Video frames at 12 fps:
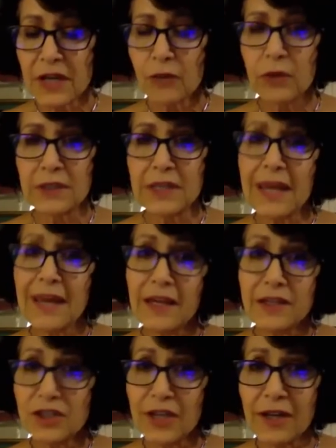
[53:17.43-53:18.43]
what
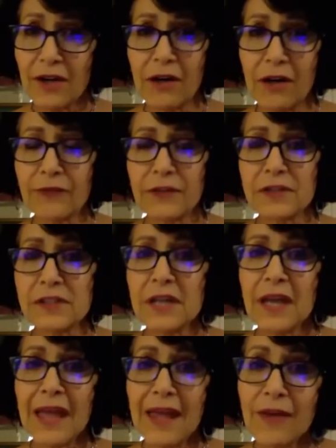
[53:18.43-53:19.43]
AJ offers
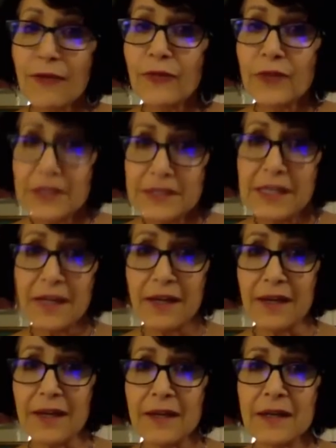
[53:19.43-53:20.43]
every
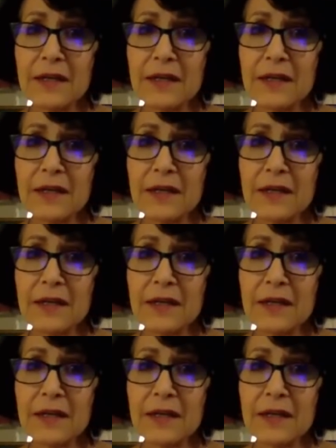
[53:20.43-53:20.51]
day.